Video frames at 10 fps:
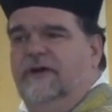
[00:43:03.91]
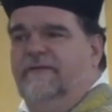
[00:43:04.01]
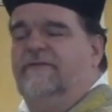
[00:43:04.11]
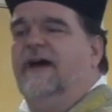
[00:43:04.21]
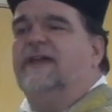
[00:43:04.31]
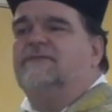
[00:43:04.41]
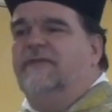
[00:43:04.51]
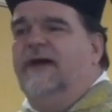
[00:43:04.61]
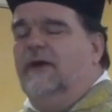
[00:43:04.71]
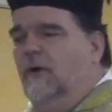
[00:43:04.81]
Run fast
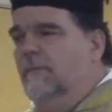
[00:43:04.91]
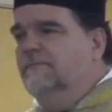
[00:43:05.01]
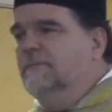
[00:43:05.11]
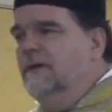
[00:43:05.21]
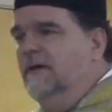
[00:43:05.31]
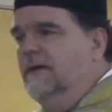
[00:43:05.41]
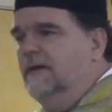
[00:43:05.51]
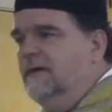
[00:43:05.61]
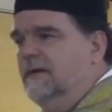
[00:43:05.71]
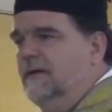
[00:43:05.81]
for that home.
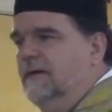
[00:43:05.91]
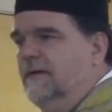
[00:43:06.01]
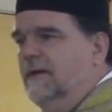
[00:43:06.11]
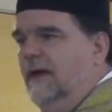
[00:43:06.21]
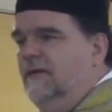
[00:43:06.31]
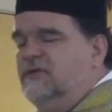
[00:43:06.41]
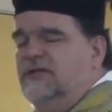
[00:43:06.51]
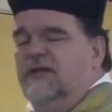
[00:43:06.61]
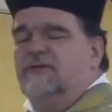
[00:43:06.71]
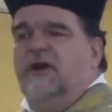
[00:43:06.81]
And
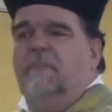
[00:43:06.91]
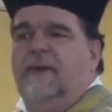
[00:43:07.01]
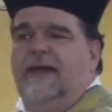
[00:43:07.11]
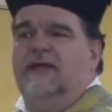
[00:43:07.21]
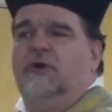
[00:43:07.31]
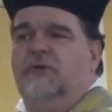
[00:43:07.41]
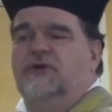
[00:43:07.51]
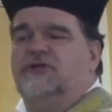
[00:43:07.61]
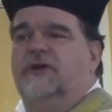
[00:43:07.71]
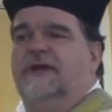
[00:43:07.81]
she is our companion on
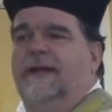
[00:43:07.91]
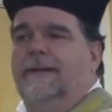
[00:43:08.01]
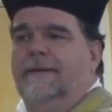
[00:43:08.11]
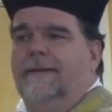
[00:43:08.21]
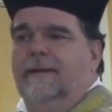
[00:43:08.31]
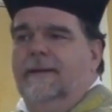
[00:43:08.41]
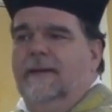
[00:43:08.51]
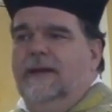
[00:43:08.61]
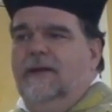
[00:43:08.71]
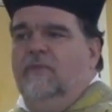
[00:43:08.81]
the journey.
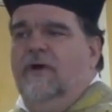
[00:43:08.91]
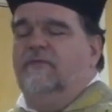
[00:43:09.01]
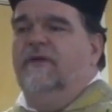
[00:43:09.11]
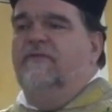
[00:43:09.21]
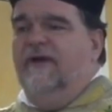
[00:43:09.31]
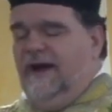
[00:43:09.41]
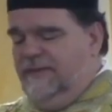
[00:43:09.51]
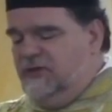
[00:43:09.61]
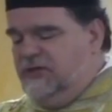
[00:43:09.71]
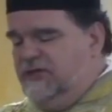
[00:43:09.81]
And wherever we
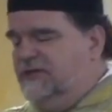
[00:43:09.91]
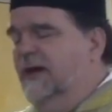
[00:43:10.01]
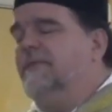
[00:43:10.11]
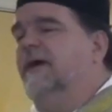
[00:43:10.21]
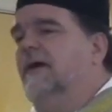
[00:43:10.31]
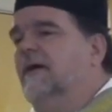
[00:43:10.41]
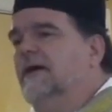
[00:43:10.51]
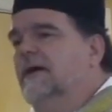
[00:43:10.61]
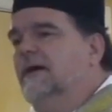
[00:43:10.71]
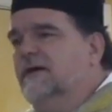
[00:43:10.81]
find that she is not
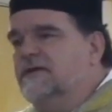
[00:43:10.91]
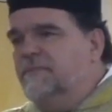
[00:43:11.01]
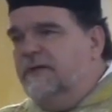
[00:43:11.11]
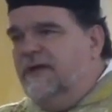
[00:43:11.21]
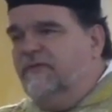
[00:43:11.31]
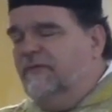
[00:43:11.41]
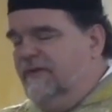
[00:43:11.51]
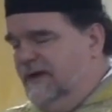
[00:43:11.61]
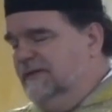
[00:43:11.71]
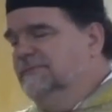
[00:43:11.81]
there, let's place her
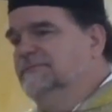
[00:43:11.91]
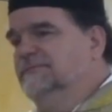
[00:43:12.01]
there.